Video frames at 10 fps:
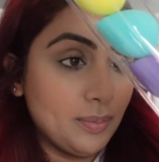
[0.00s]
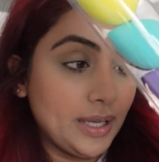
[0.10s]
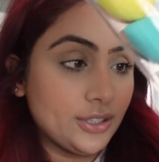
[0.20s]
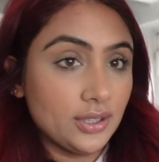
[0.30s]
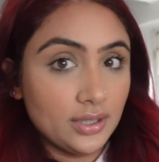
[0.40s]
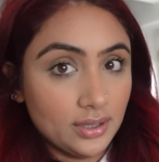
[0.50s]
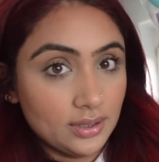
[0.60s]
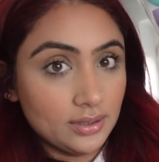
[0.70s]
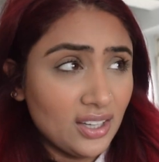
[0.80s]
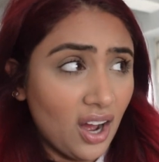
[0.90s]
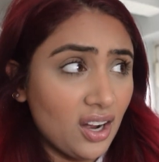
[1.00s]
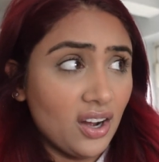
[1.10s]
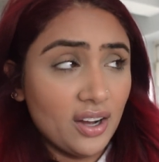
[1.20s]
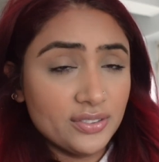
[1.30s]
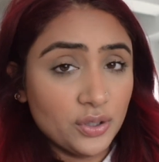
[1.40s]
blender
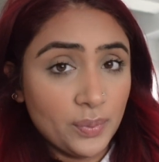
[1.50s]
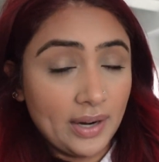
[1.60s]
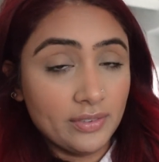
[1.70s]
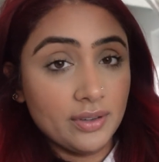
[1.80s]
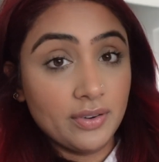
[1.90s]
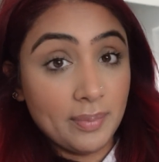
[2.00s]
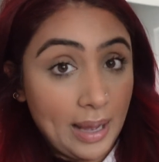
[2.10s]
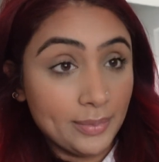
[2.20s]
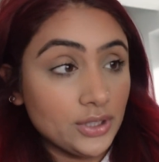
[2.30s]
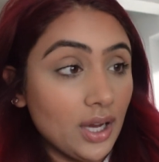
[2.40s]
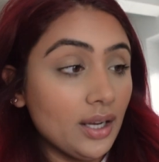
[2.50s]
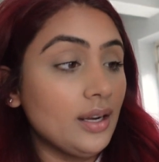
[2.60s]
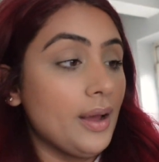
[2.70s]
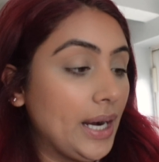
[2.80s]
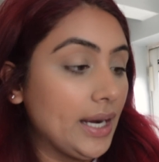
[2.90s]
knockoffs or whatever from Amazon.
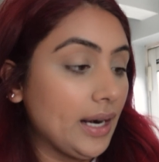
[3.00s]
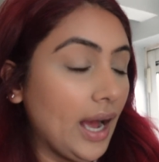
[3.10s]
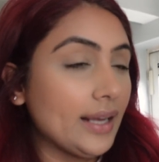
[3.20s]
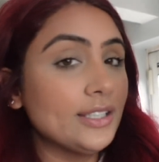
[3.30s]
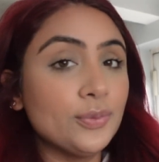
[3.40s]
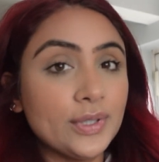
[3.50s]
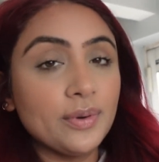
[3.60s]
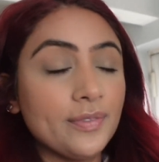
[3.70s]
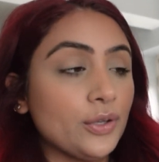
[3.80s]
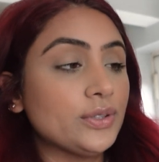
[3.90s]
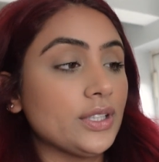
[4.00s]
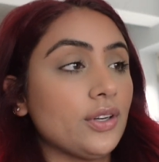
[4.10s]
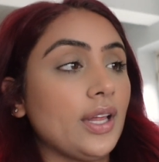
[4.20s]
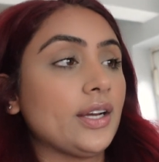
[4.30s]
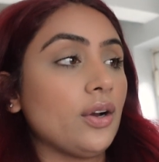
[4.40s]
But I did read the reviews and
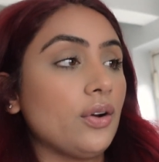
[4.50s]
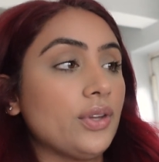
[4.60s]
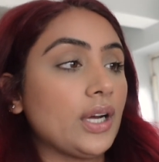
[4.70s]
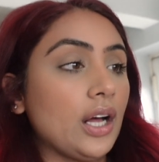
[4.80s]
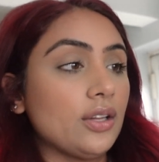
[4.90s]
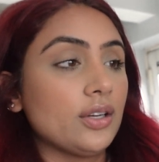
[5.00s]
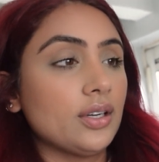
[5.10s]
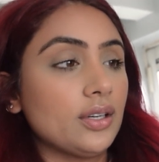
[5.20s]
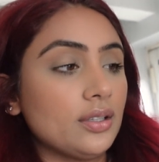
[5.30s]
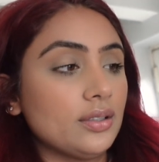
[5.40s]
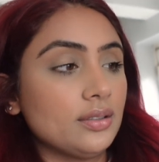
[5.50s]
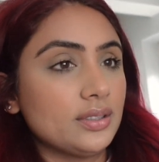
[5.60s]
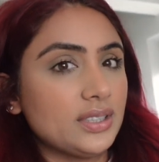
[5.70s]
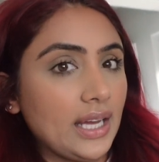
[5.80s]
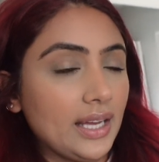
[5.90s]
they're like the color
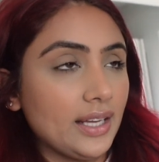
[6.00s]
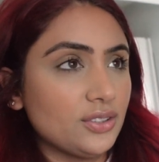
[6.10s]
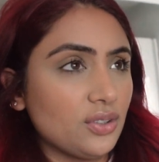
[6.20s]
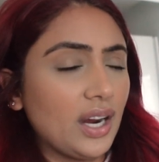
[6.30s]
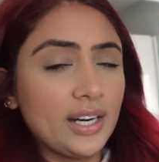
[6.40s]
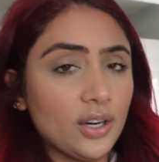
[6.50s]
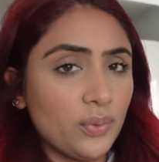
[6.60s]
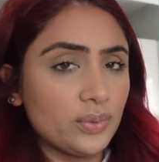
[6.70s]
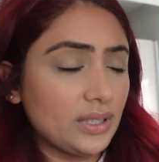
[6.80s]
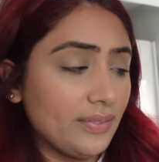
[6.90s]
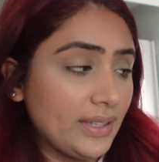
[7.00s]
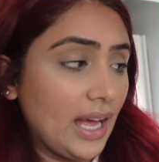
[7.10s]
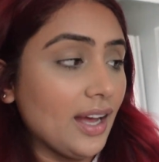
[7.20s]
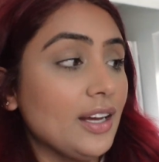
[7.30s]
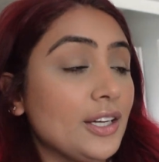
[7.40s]
stains or I don't know, stuff like
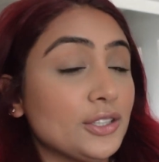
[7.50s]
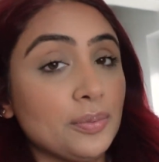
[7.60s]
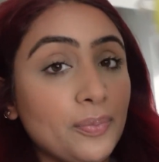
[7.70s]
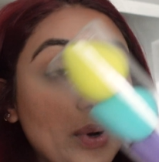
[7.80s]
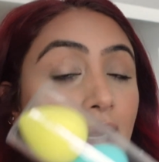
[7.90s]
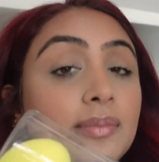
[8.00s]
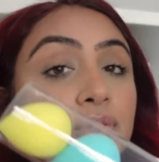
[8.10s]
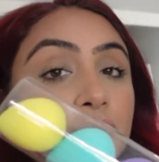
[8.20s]
that. So what I'm